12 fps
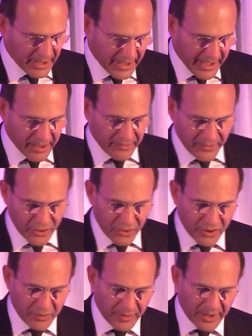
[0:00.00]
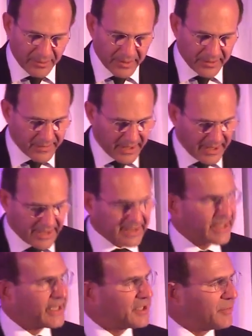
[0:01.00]
and of the Jewish people, as our
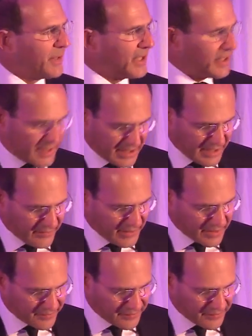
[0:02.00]
guest speaker this evening.